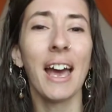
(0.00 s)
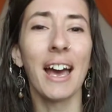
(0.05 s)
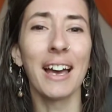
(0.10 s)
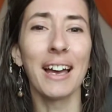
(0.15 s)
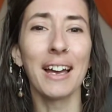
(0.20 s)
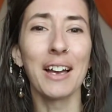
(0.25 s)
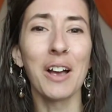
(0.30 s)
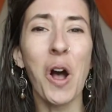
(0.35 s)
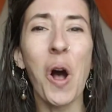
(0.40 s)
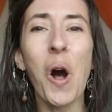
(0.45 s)

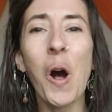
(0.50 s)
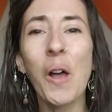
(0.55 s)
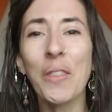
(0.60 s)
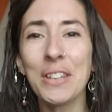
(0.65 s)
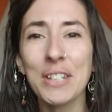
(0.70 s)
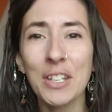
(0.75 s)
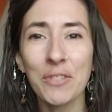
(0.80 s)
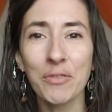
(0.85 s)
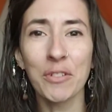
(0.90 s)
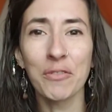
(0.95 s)
All the
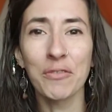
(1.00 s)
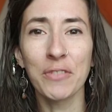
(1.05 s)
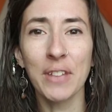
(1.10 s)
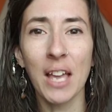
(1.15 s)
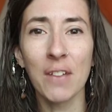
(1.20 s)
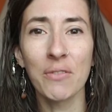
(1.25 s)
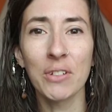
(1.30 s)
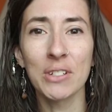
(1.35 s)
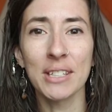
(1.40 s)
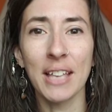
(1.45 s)
different
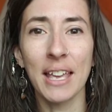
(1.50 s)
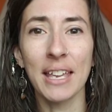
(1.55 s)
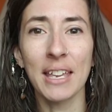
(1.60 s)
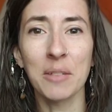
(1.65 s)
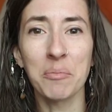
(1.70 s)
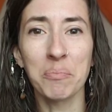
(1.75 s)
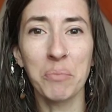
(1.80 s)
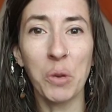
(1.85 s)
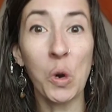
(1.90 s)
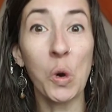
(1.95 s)
flavors I
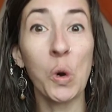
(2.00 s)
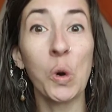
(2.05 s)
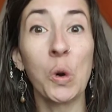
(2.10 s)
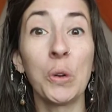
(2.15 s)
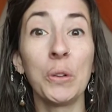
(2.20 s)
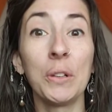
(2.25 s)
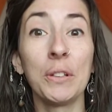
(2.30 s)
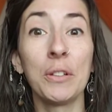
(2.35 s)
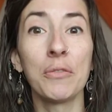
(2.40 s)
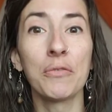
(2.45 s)
can
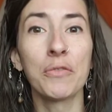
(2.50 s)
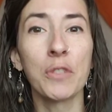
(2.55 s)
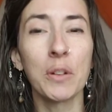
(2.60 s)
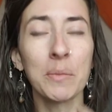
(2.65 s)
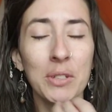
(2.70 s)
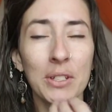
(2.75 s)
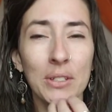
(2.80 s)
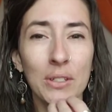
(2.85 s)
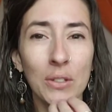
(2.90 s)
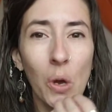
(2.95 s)
pull
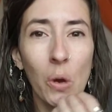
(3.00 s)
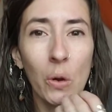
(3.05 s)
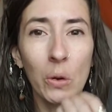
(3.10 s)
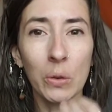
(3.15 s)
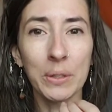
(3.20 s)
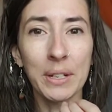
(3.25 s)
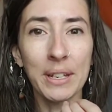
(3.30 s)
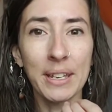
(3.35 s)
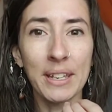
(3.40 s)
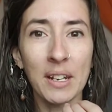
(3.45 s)
from just
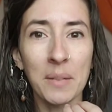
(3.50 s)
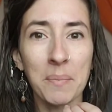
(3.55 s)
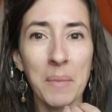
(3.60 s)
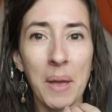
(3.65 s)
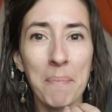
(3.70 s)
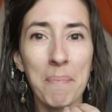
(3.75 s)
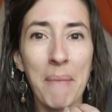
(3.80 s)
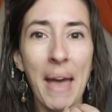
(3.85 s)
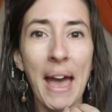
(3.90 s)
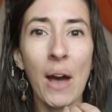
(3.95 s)
holding it in
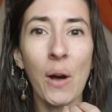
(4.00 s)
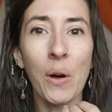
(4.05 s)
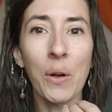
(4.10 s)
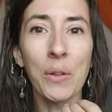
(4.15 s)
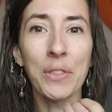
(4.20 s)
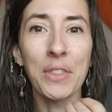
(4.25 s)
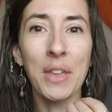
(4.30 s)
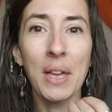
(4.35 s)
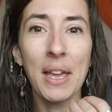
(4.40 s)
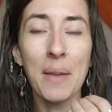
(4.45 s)
my
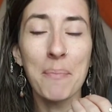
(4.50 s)
mouth.